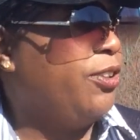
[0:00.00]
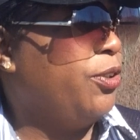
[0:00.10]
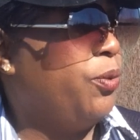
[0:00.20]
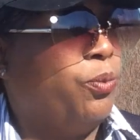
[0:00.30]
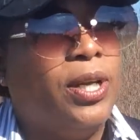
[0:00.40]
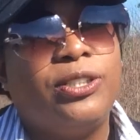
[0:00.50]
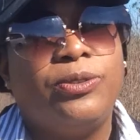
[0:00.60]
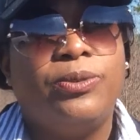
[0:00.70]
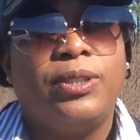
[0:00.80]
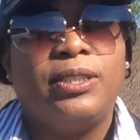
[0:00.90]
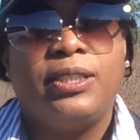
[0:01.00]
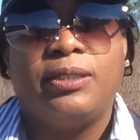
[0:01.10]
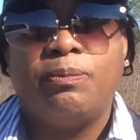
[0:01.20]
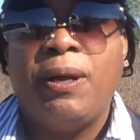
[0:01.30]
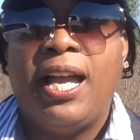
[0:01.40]
What do the
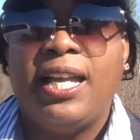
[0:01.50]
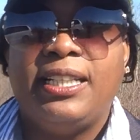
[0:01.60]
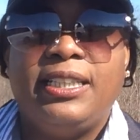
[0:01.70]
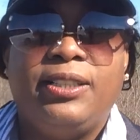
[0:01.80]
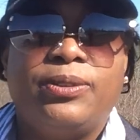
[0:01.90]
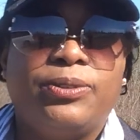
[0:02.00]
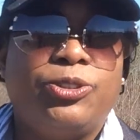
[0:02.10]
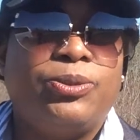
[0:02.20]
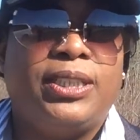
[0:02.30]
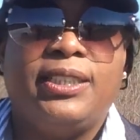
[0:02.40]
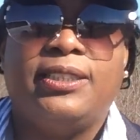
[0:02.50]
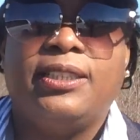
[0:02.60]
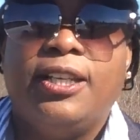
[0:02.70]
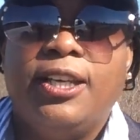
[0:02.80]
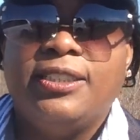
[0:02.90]
pine needle
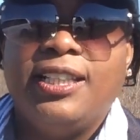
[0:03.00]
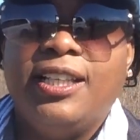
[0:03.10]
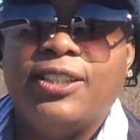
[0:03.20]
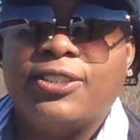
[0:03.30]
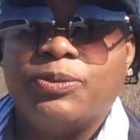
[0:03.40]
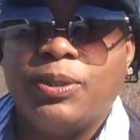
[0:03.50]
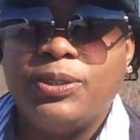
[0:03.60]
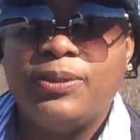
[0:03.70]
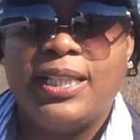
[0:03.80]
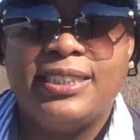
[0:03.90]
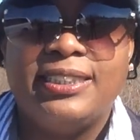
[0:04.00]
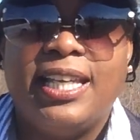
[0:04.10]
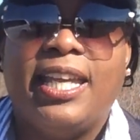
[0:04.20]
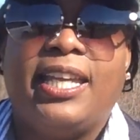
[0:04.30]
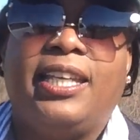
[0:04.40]
trees tell us? What do they
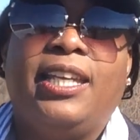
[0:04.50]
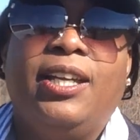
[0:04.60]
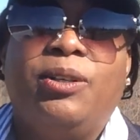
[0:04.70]
say?